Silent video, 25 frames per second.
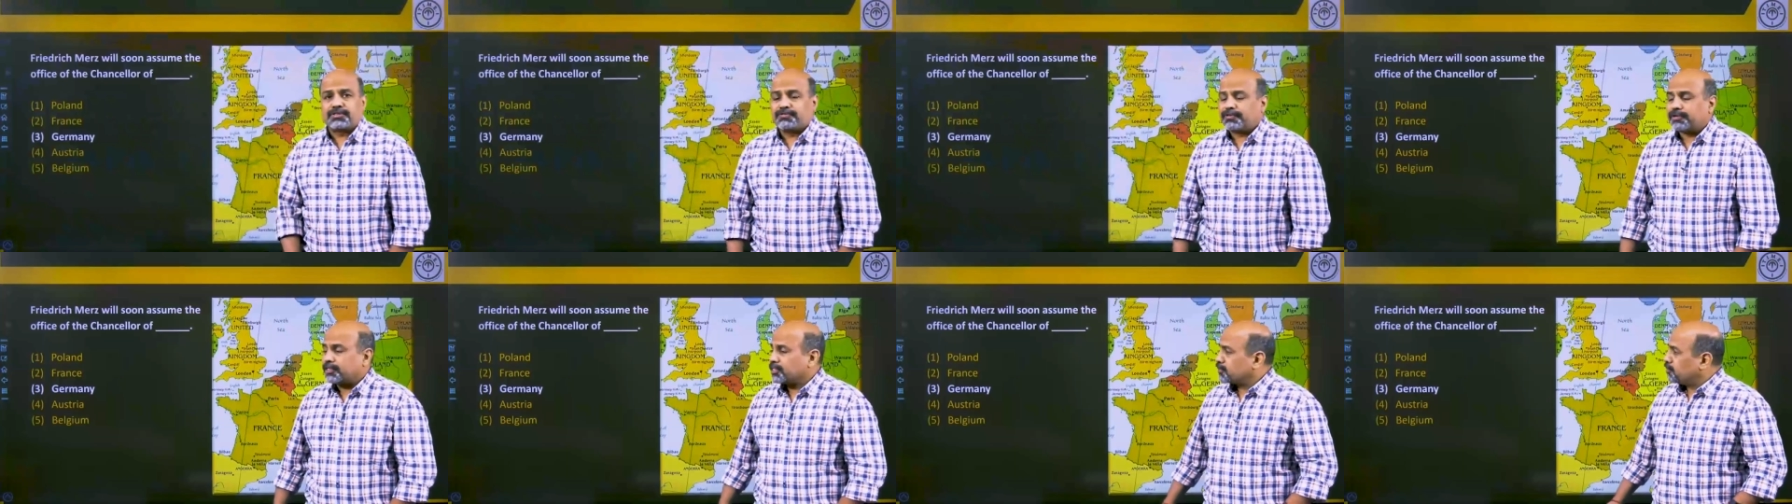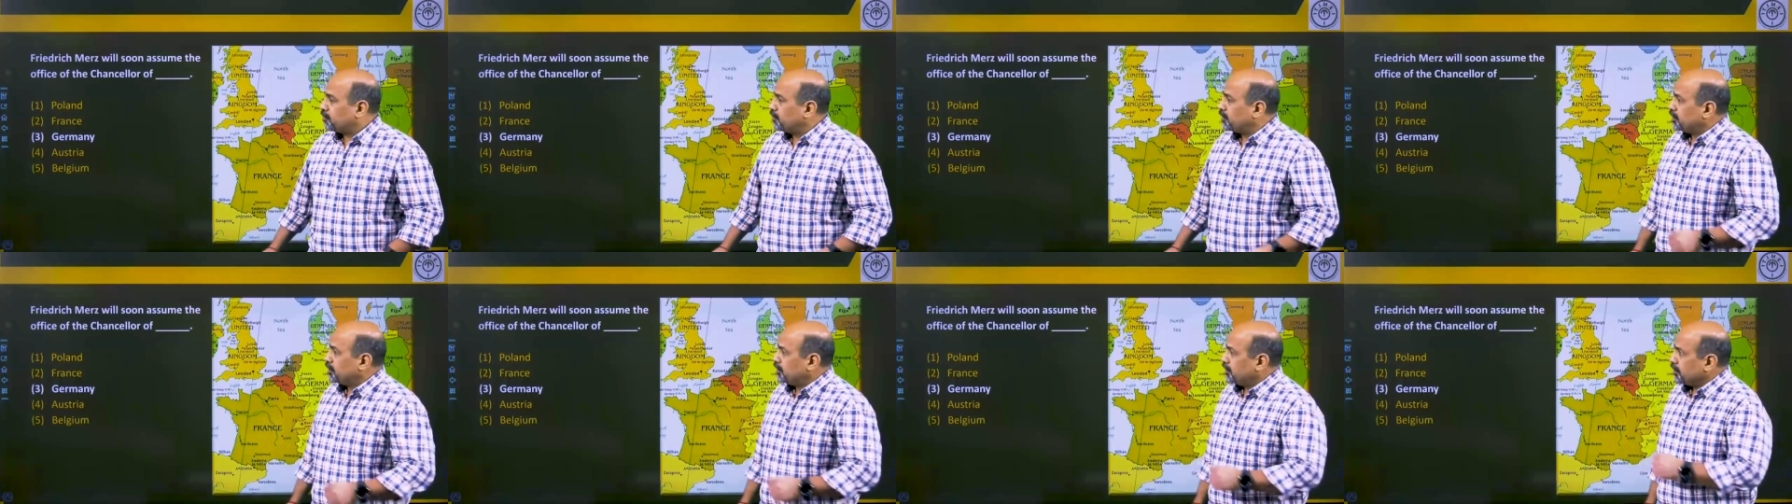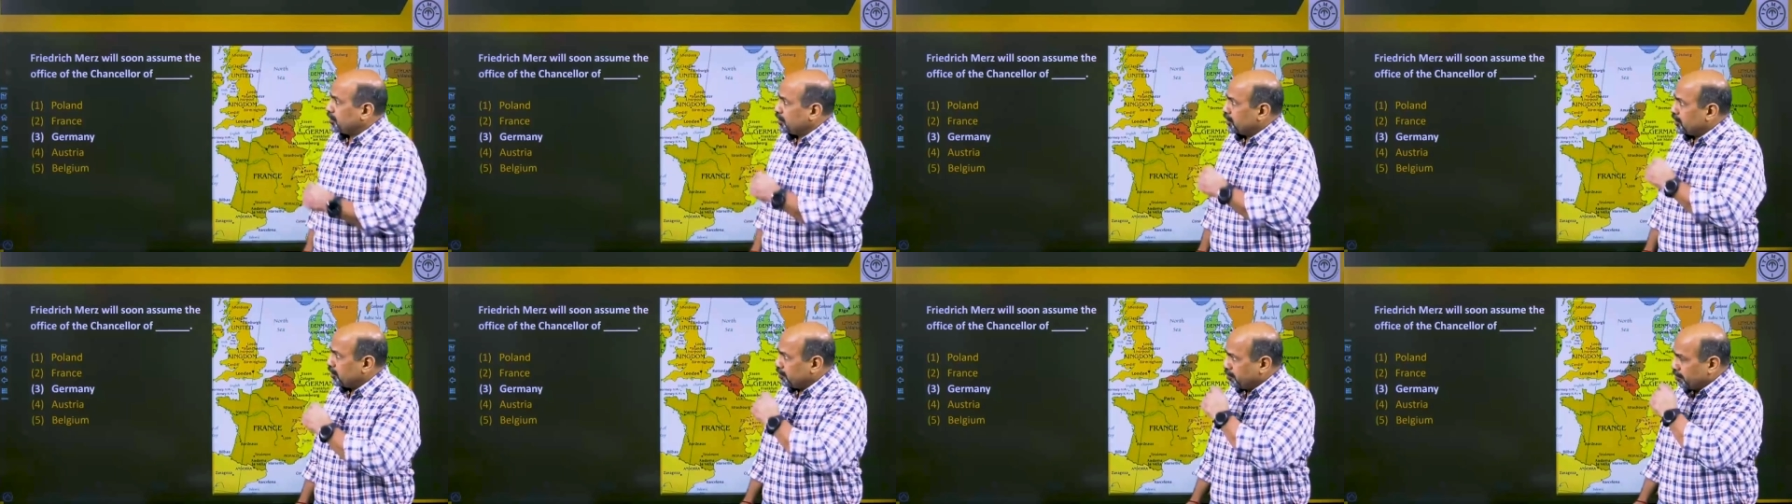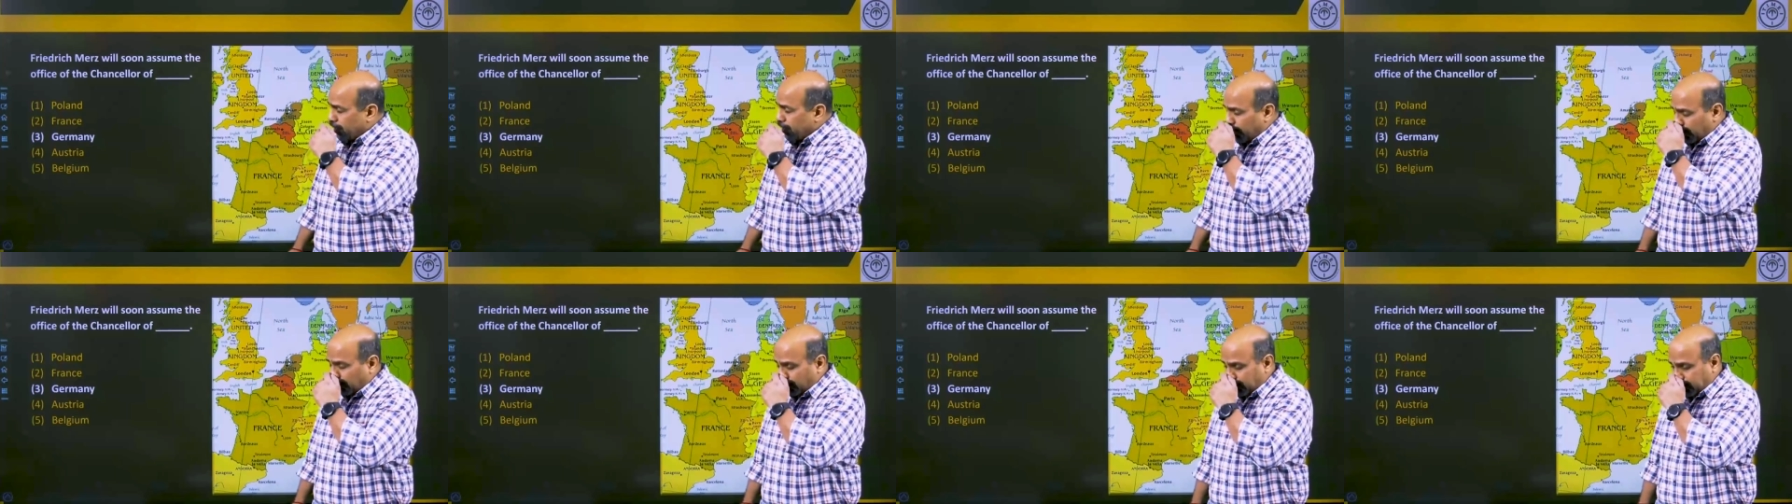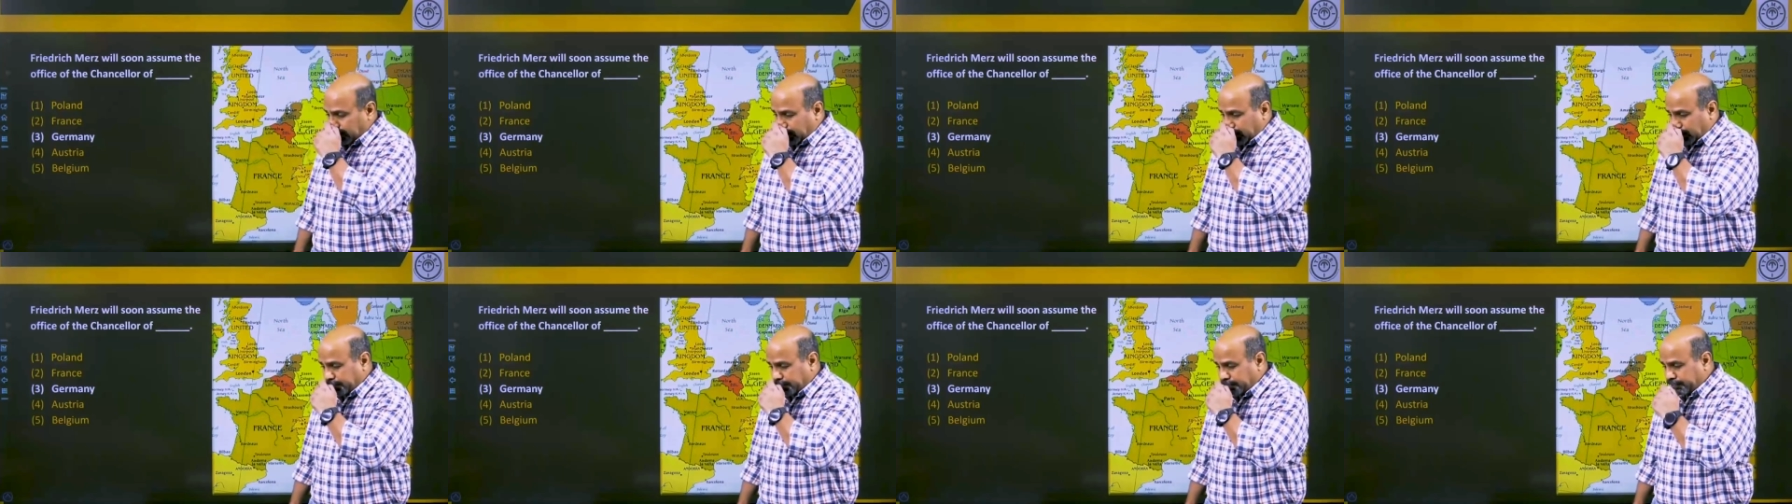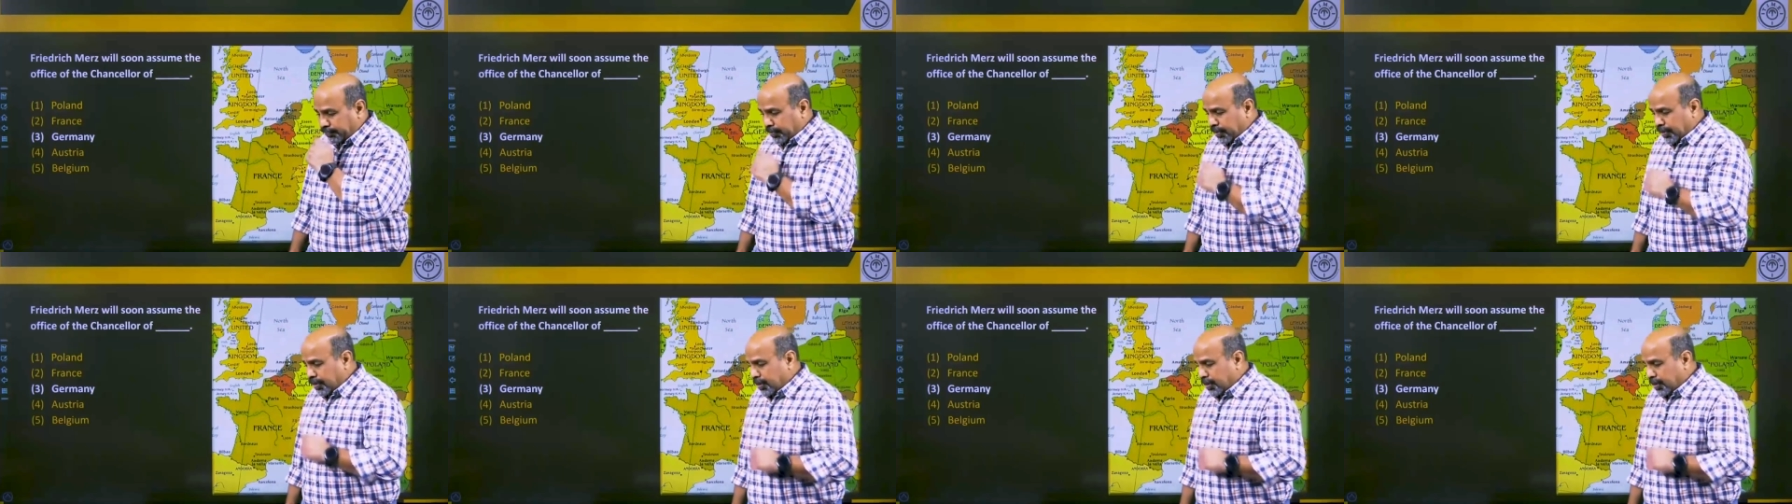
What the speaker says: first question is about the